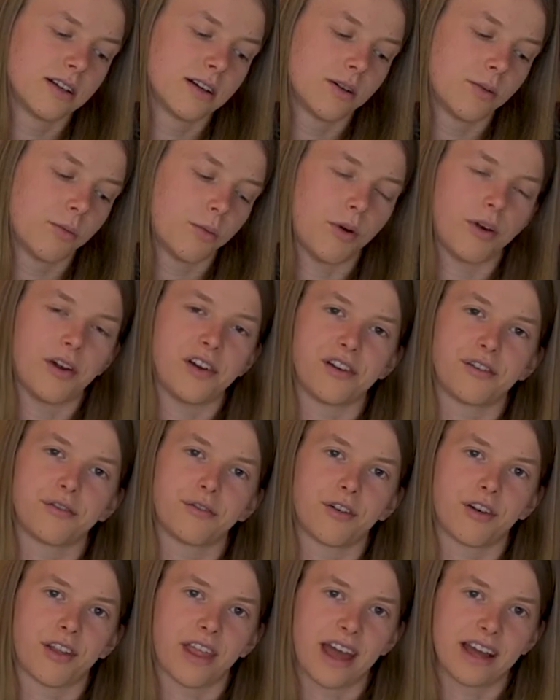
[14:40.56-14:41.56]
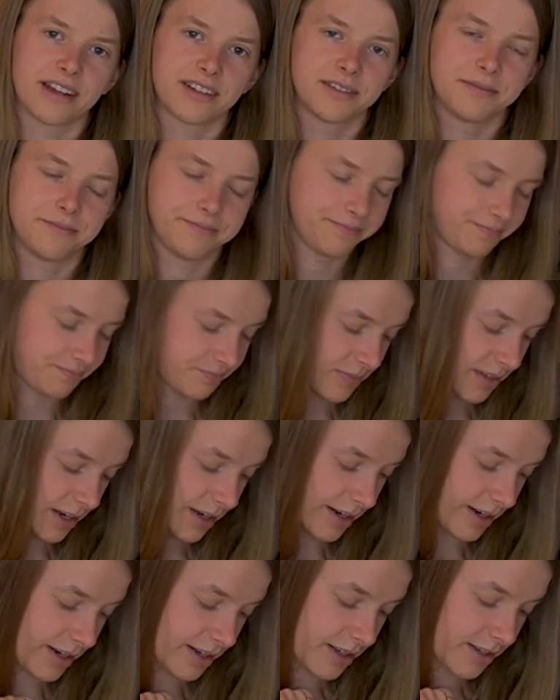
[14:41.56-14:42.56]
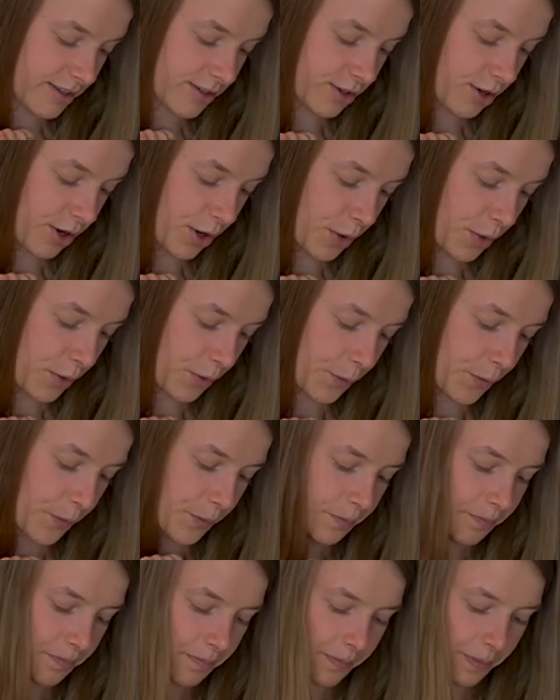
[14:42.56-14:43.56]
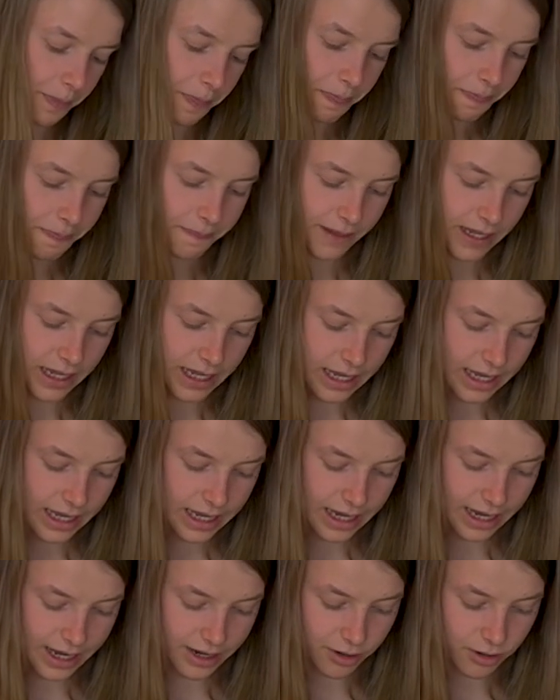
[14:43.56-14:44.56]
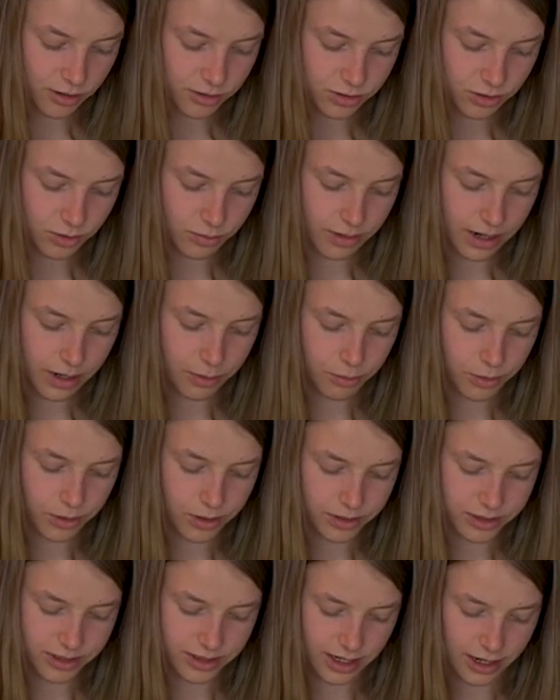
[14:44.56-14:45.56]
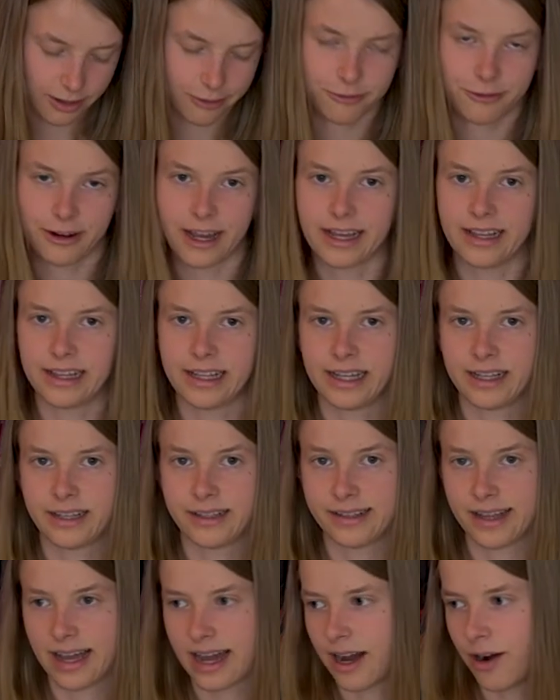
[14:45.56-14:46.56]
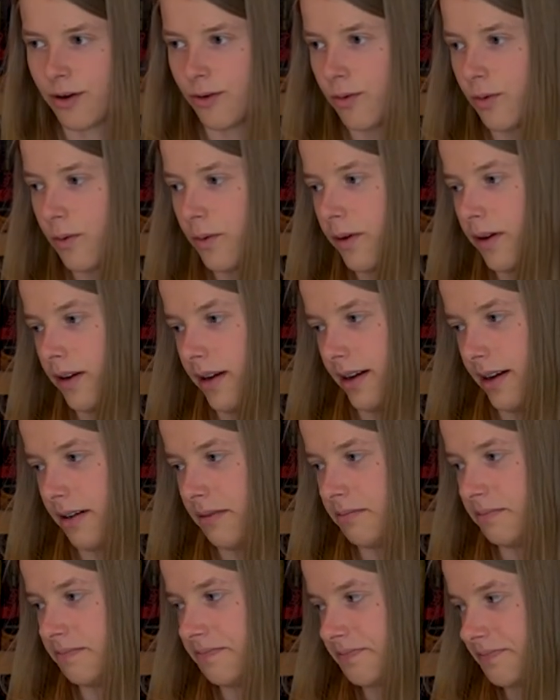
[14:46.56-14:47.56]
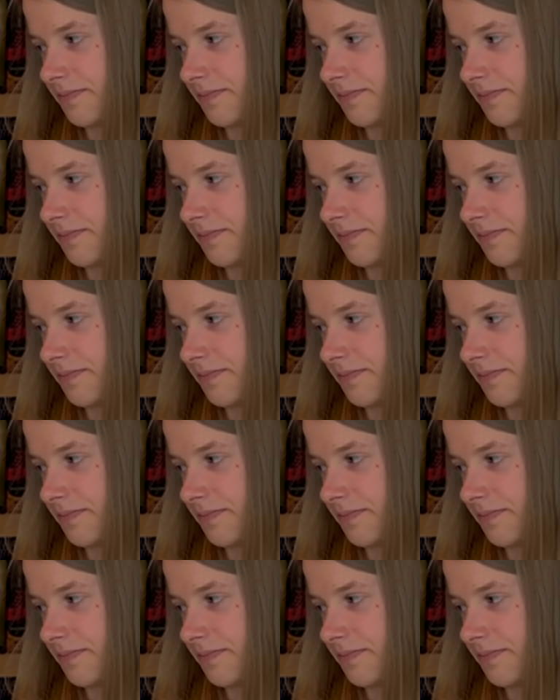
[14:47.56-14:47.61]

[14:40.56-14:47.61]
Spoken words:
word for that. So, and also my words are failing now,